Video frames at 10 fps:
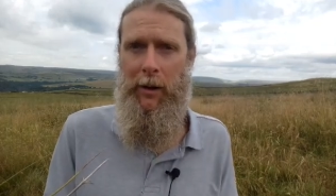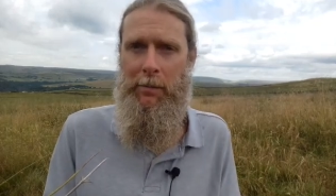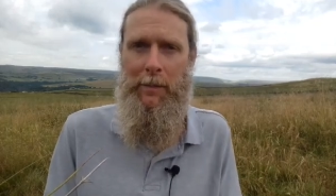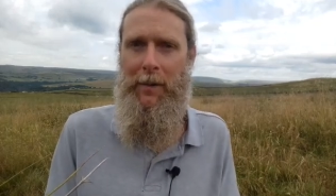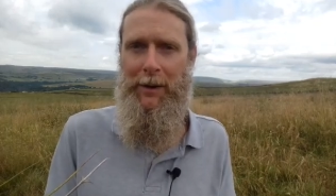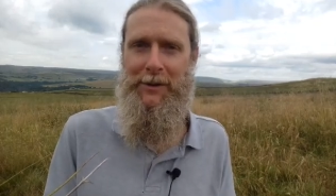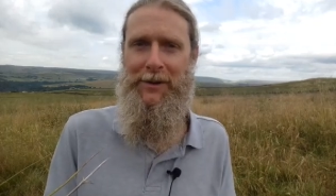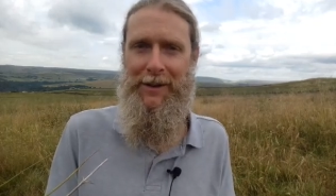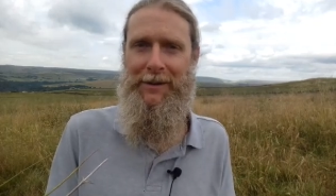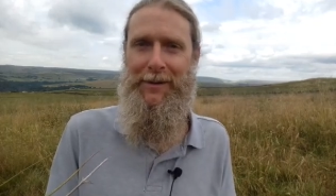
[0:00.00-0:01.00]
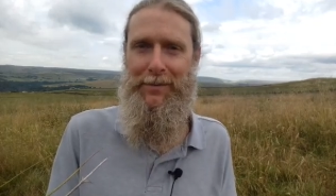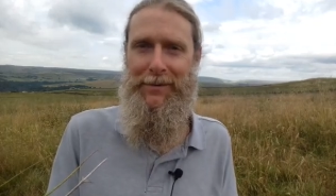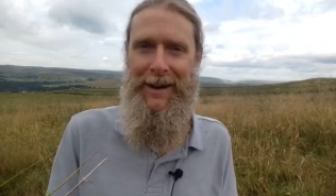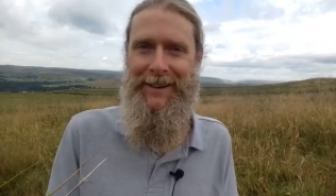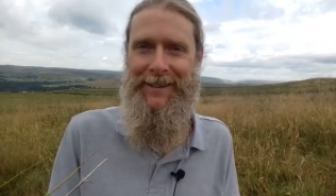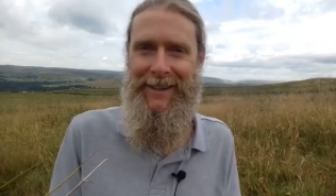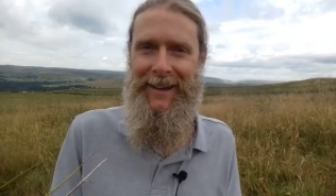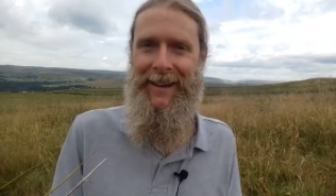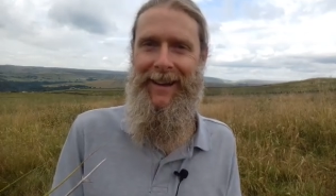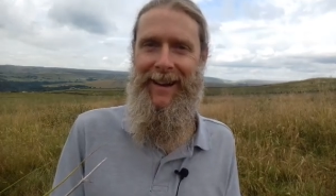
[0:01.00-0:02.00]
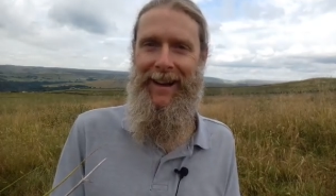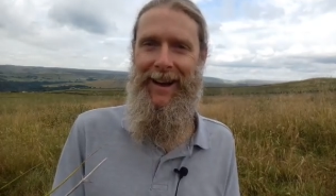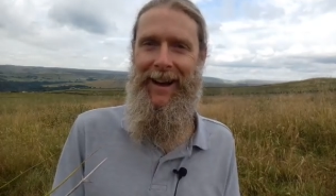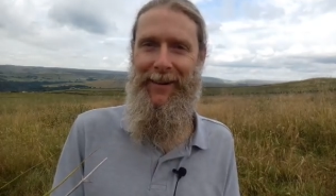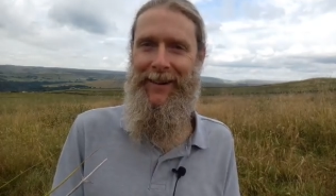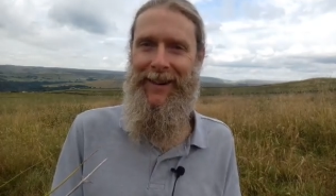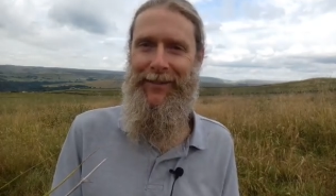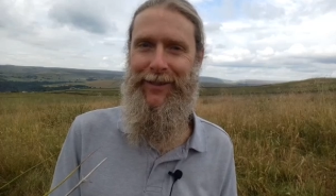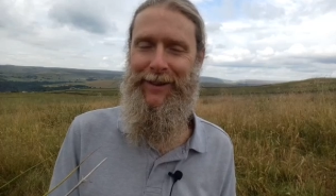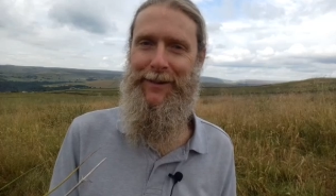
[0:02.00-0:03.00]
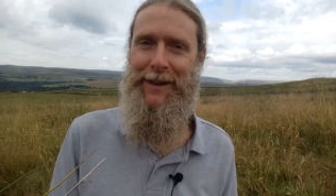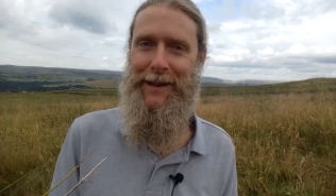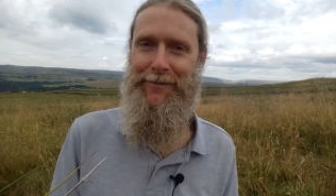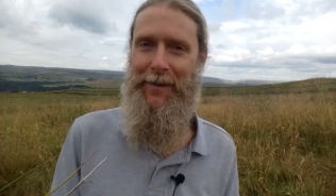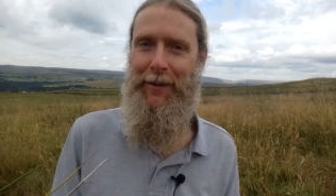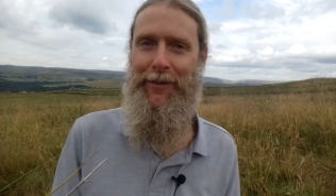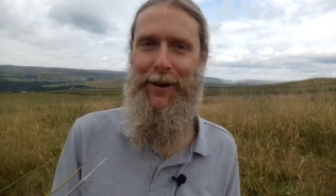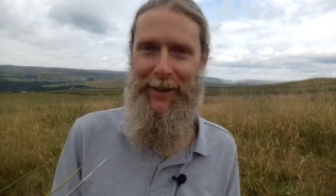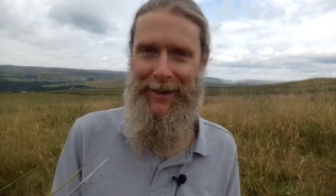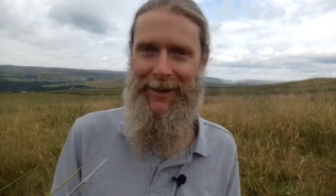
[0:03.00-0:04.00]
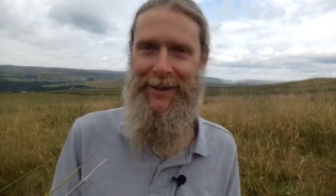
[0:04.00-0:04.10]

I'm emotionally repressed. I would love to grieve my father